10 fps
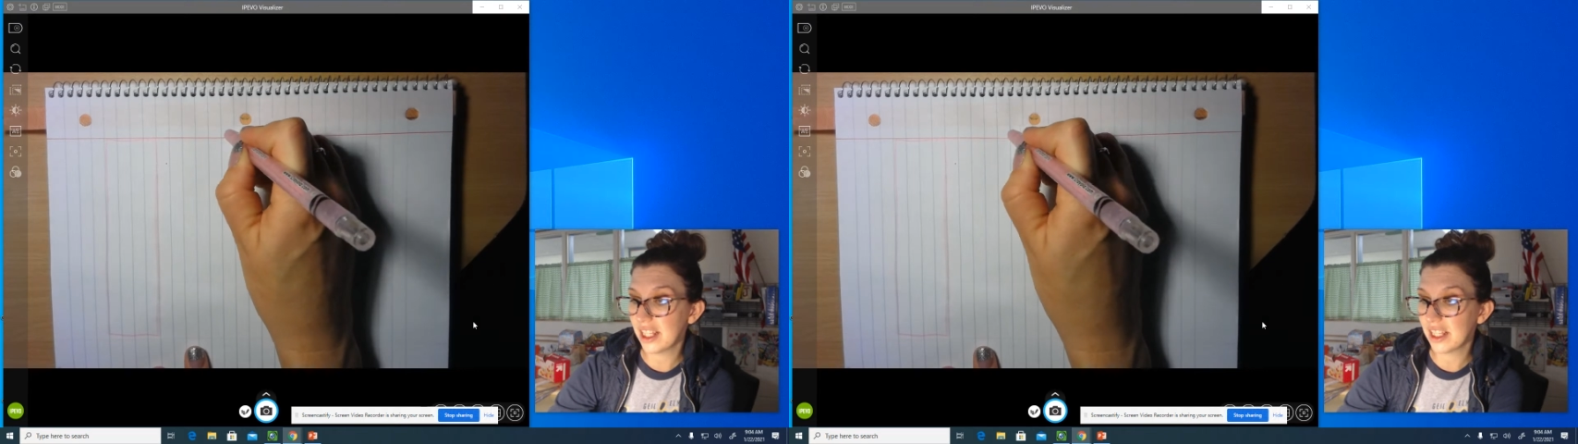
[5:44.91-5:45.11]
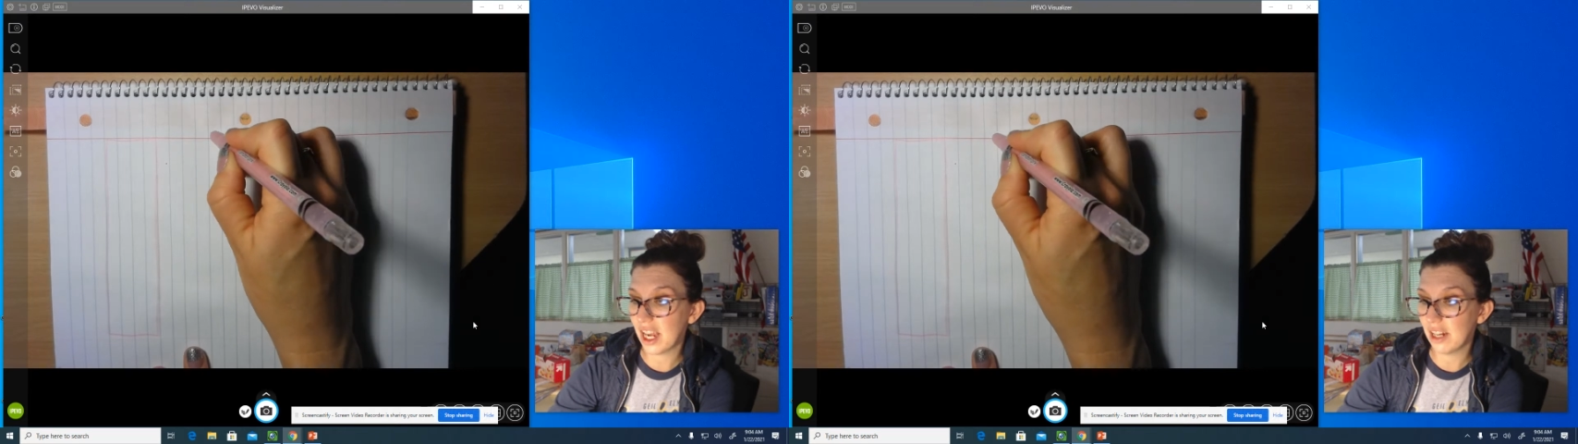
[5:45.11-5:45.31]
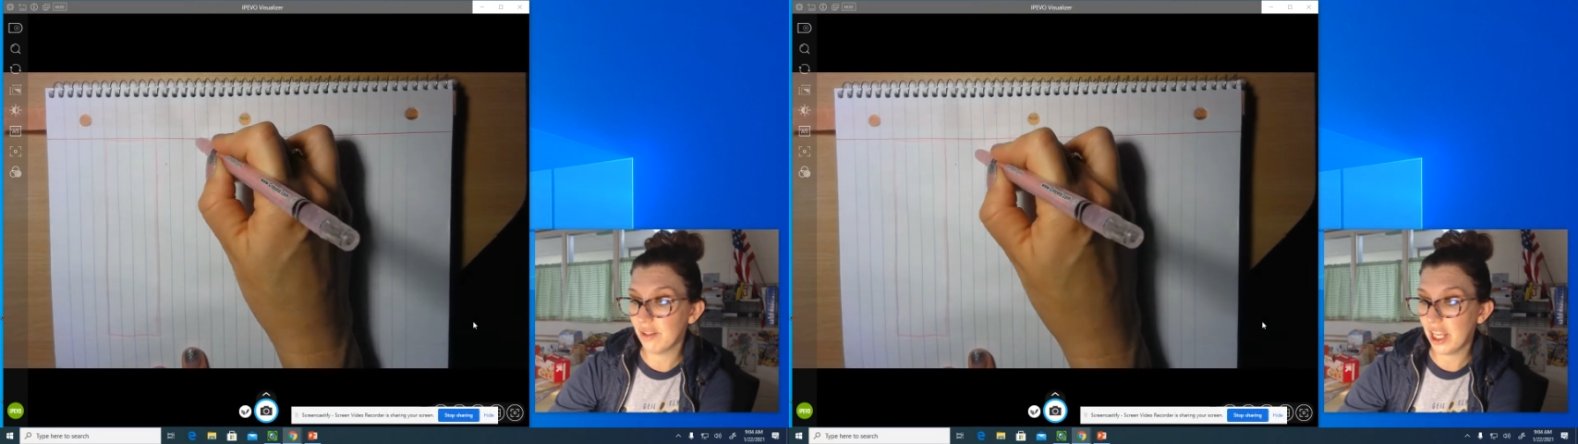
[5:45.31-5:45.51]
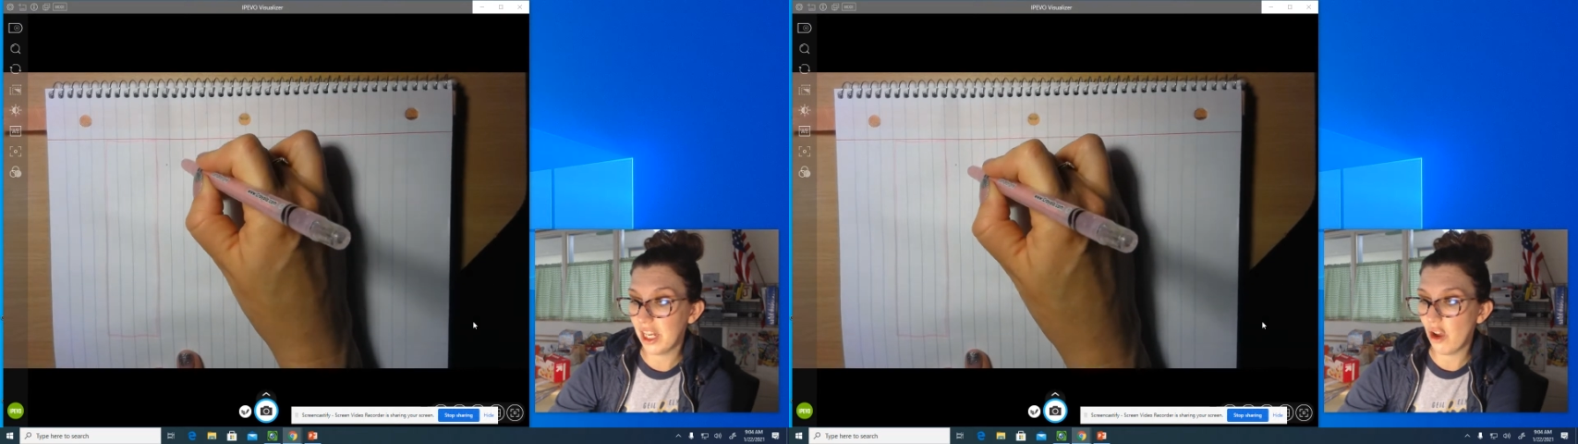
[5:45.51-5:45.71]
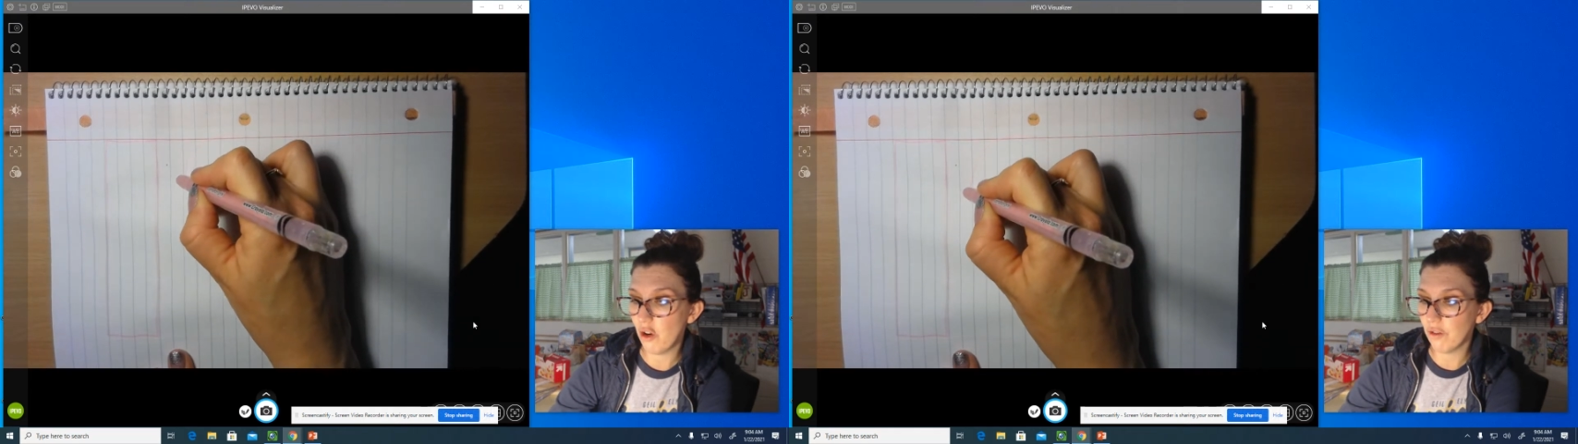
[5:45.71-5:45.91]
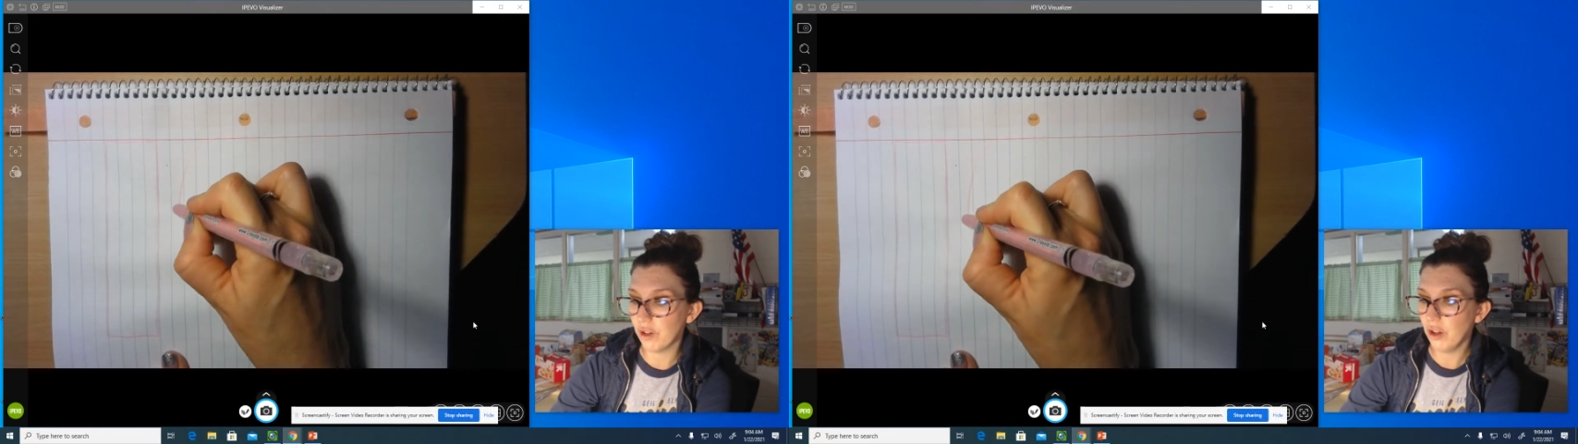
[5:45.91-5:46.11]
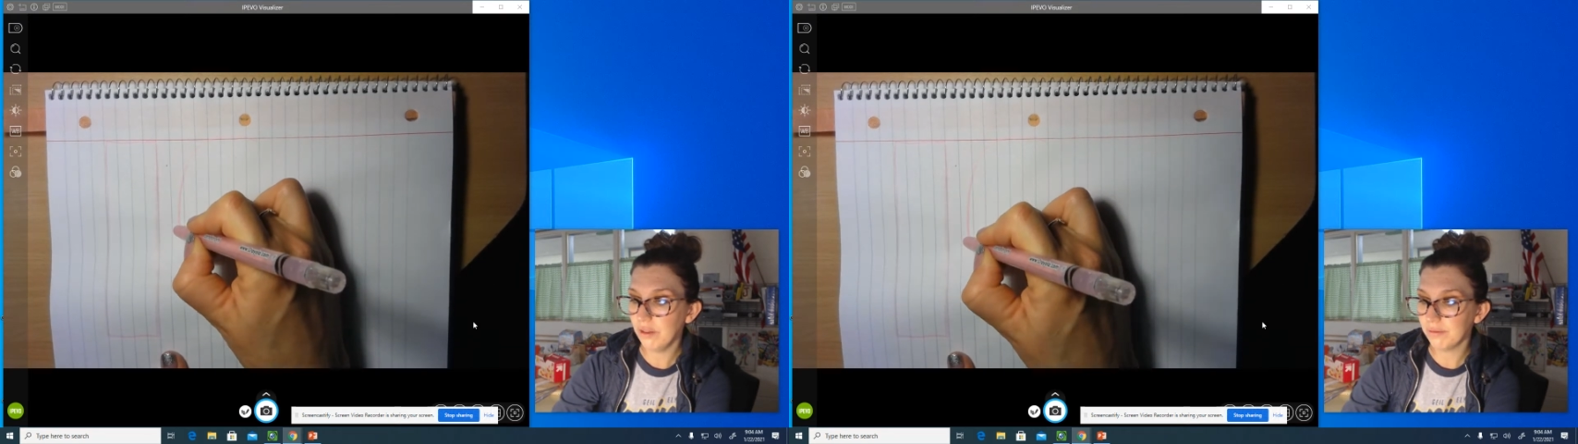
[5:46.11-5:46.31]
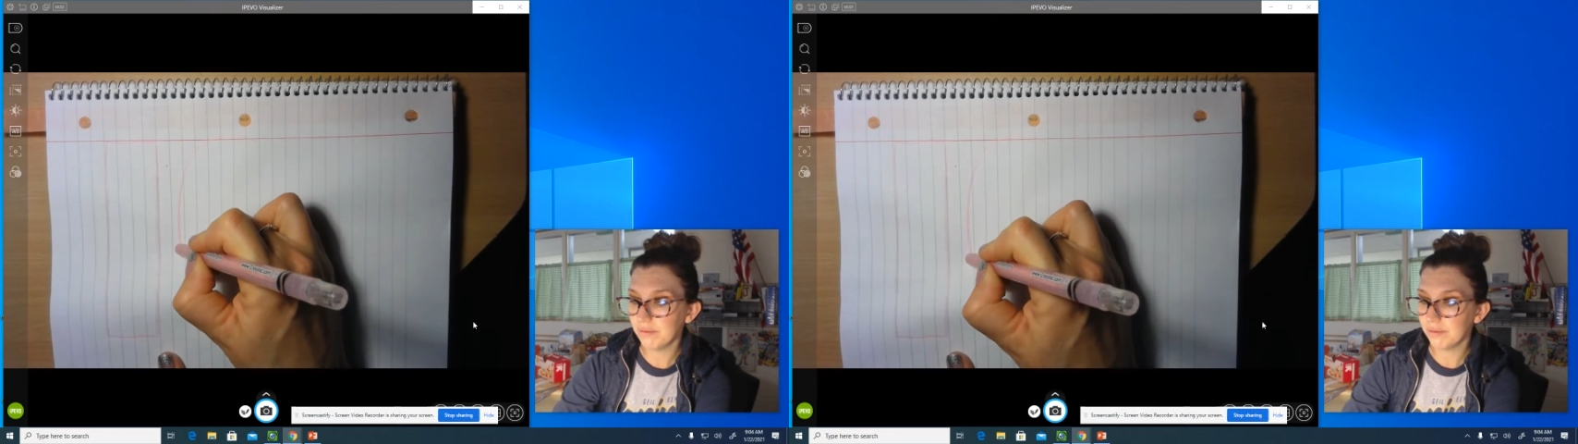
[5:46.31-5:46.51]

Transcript: It's kind of like an oval.